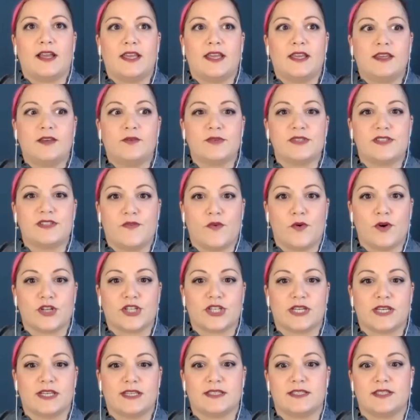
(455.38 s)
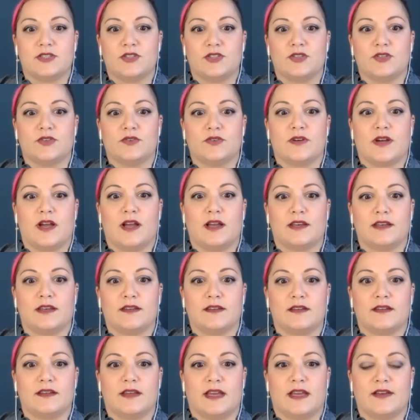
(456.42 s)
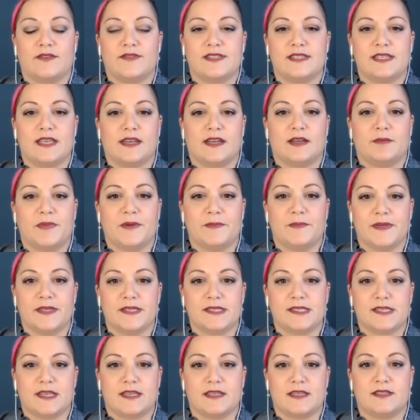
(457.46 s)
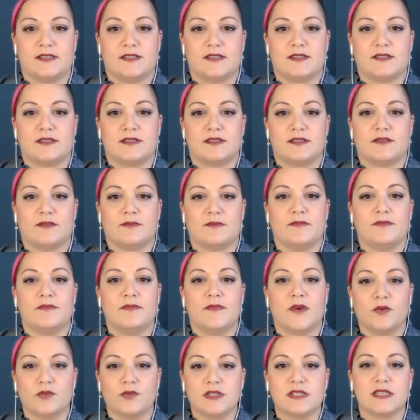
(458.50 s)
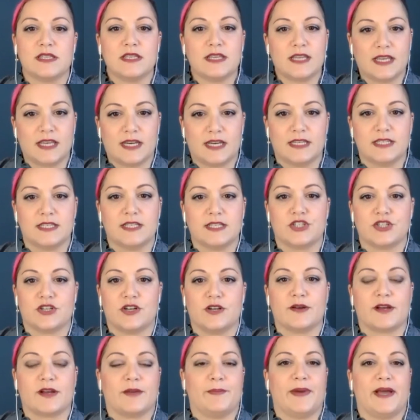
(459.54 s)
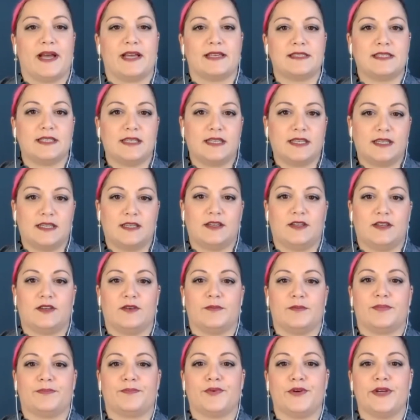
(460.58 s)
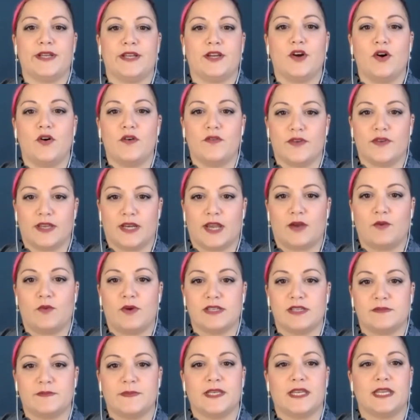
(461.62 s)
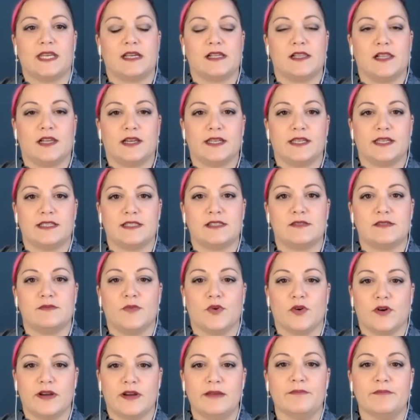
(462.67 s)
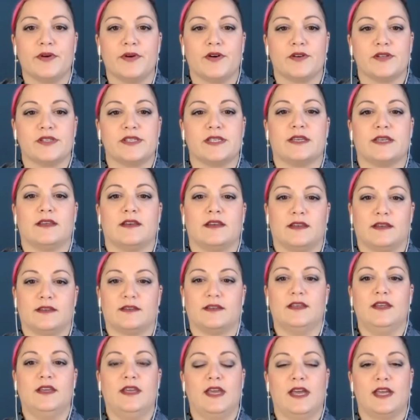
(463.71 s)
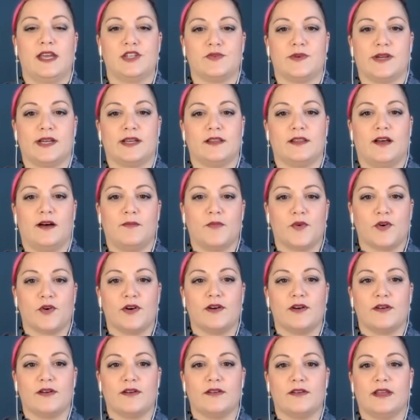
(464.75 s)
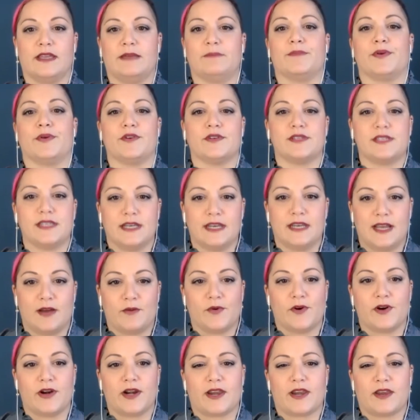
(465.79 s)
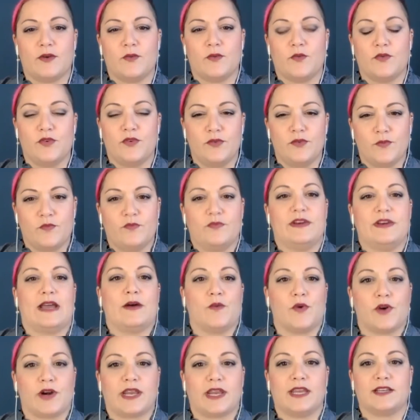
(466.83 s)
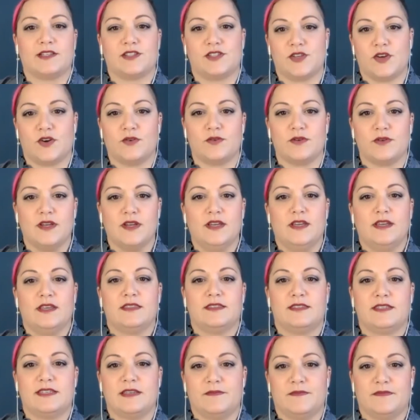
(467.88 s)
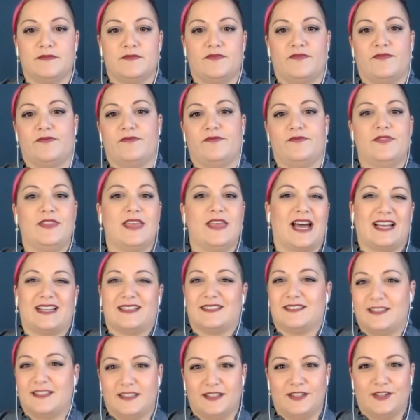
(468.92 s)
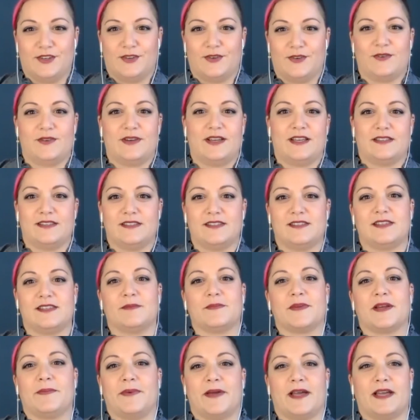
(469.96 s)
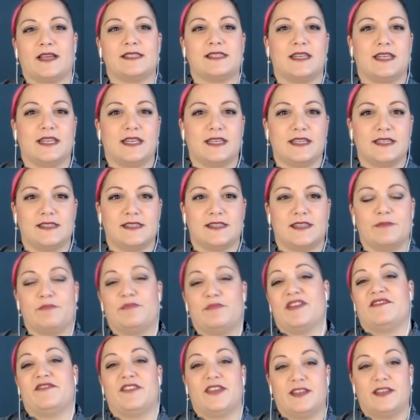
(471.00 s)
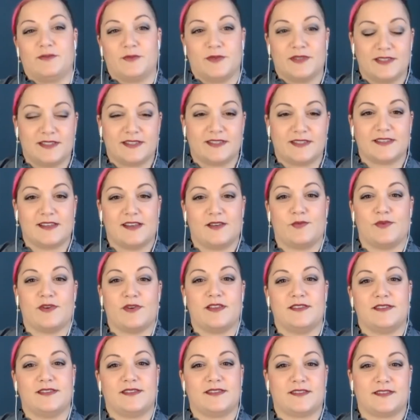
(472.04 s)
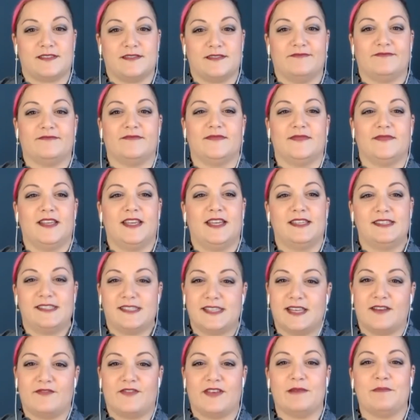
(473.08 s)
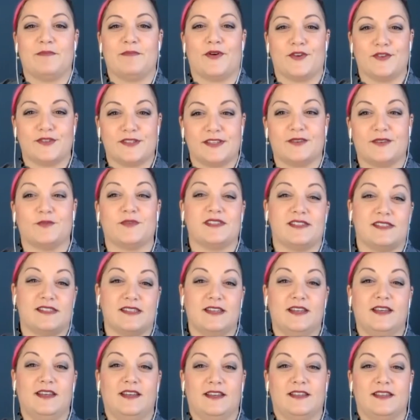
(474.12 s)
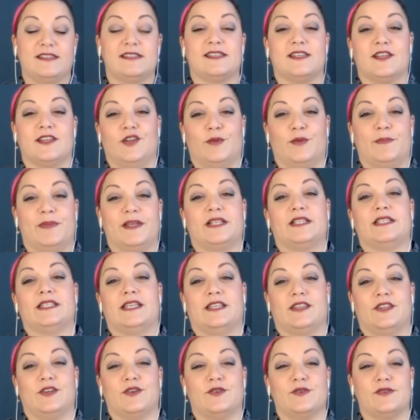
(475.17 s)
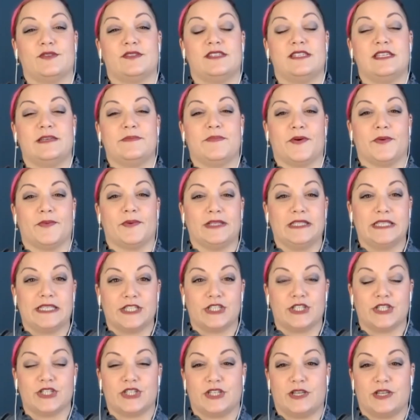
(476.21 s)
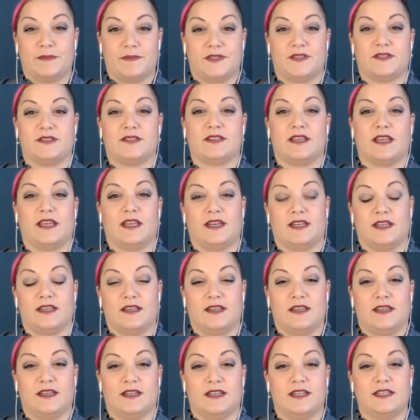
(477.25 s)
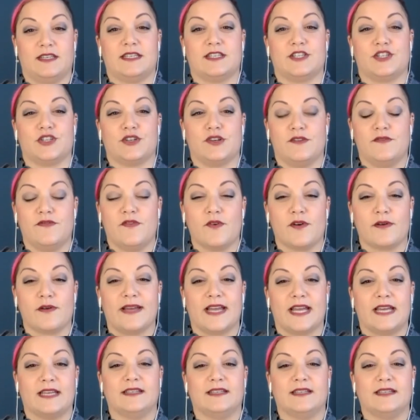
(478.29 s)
was fortunate to kind of have set up a business mostly in a digital capacity. Pre-COVID, I was meeting clients more in person and doing a lot more in-person networking. So to that, in some capacity is the pivot was instead of in person, was still building those deeper relationships in a digital format.